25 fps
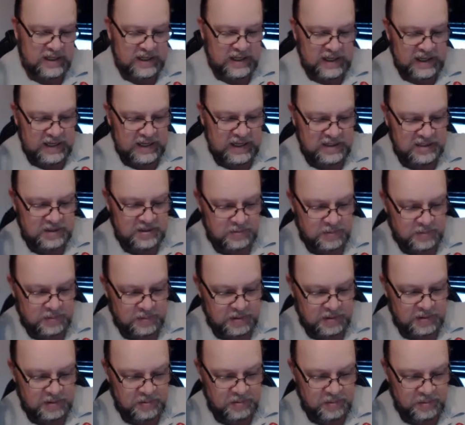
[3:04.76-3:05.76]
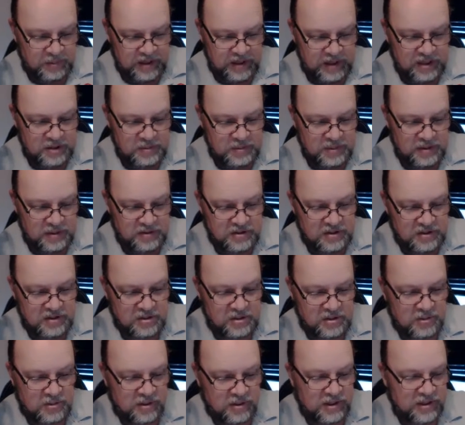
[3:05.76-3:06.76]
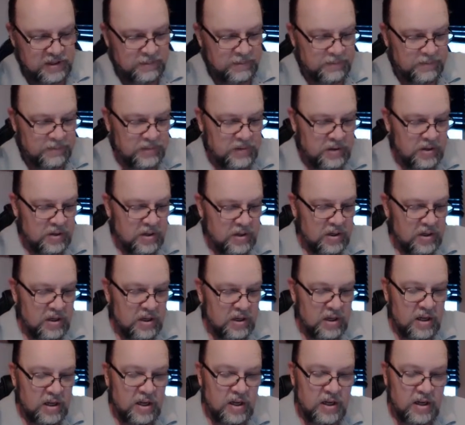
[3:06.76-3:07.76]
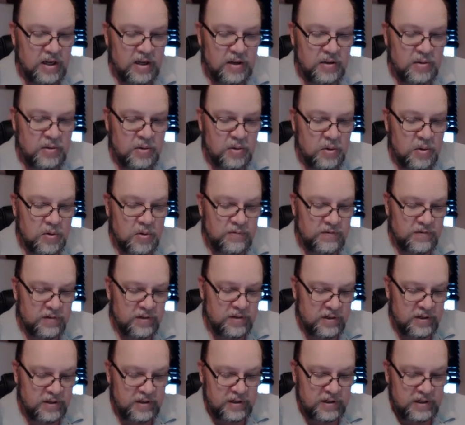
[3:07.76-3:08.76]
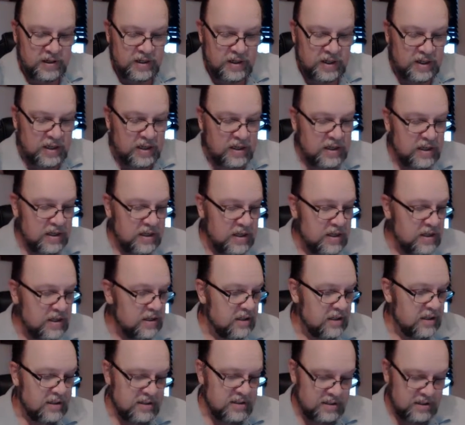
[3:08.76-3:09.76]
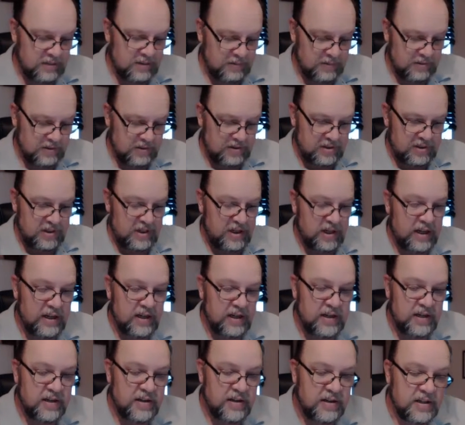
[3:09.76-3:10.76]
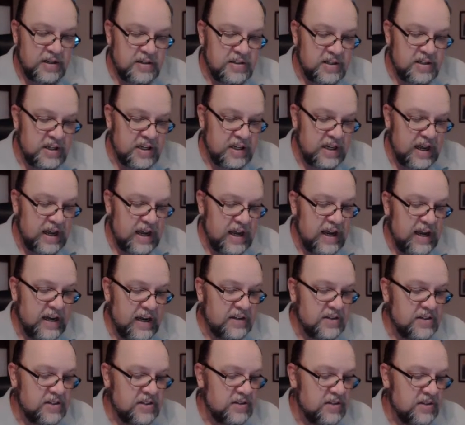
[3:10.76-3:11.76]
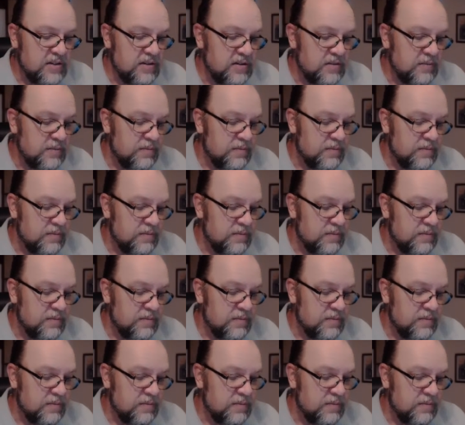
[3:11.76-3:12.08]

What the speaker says: And it reminds me of the story over in, let's see, where is it at here? It's in Acts